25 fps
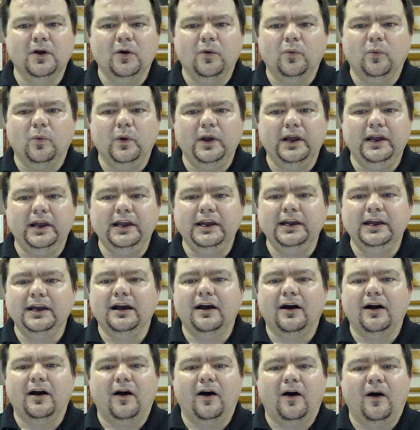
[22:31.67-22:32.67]
We
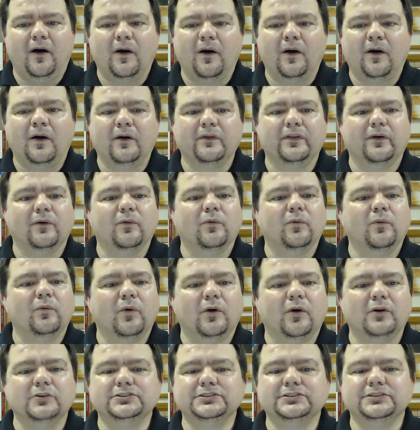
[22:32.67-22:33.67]
are the
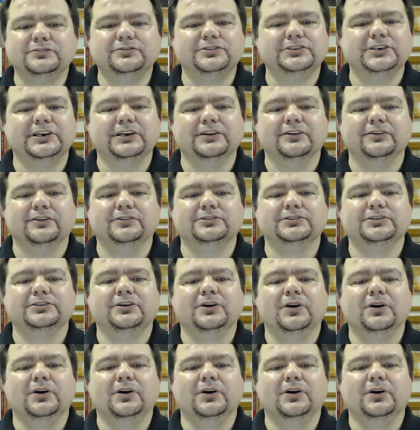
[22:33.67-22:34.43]
worst of sinners